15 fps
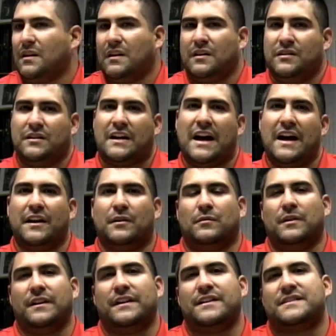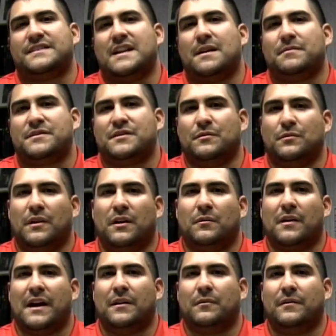You got to really establish your run
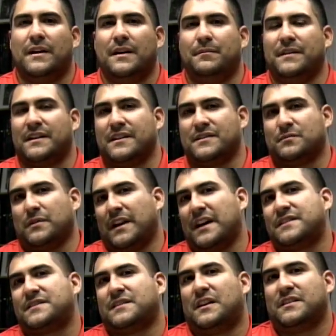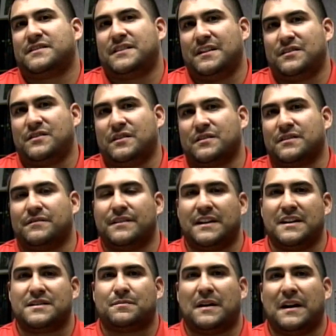right away, because when I saw St. Joseph
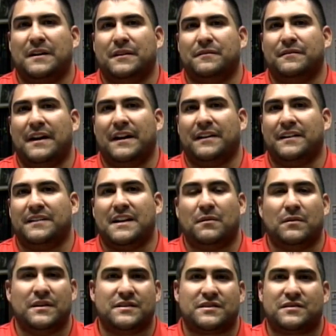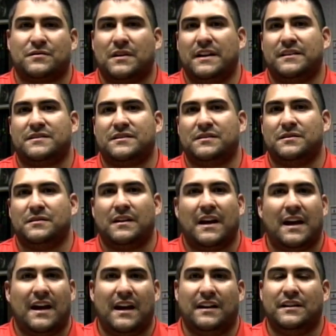against Pioneer Valley, they went straight to
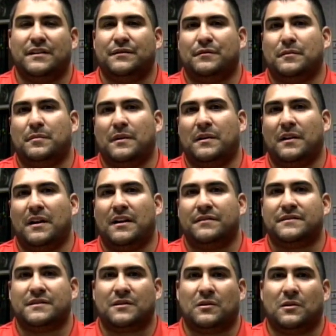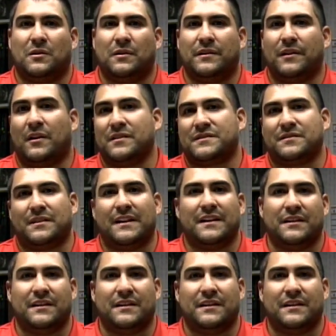handing the football off to Cole, also getting